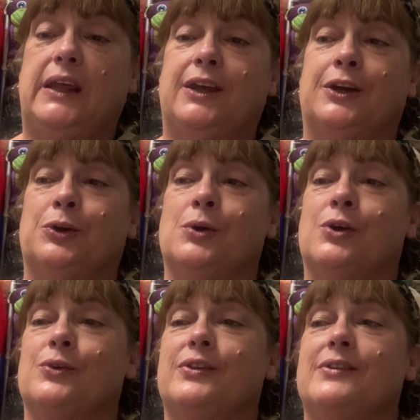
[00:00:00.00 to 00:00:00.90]
You know,
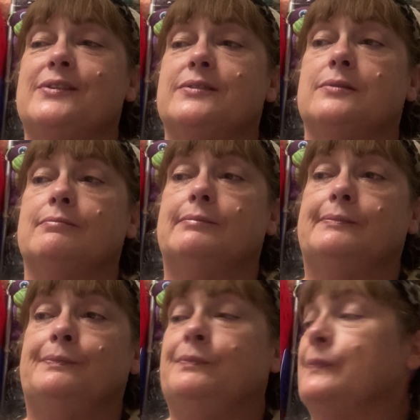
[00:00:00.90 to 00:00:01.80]
hers is
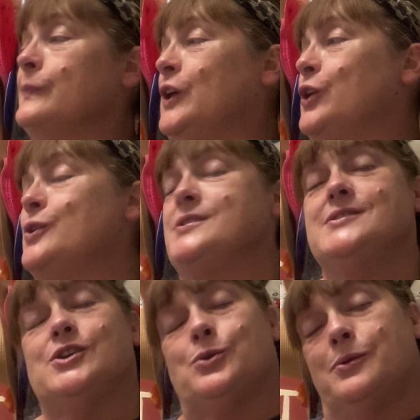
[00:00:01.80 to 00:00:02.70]

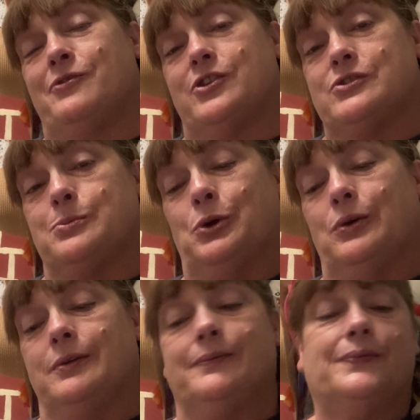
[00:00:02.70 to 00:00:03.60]

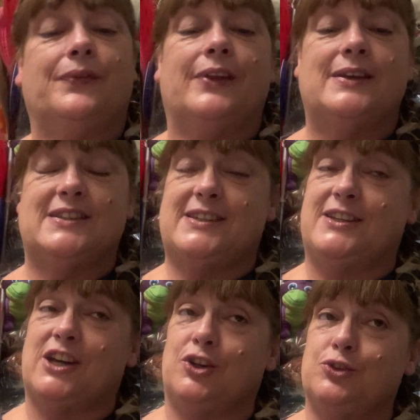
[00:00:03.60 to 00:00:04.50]
irreversible. It's
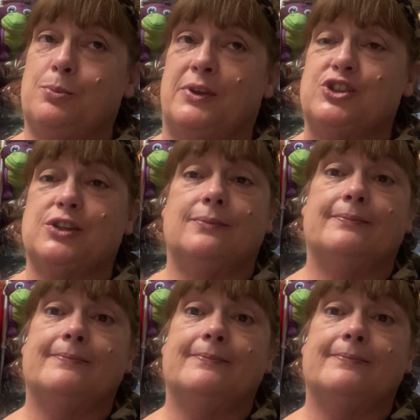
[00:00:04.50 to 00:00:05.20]
senile dementia.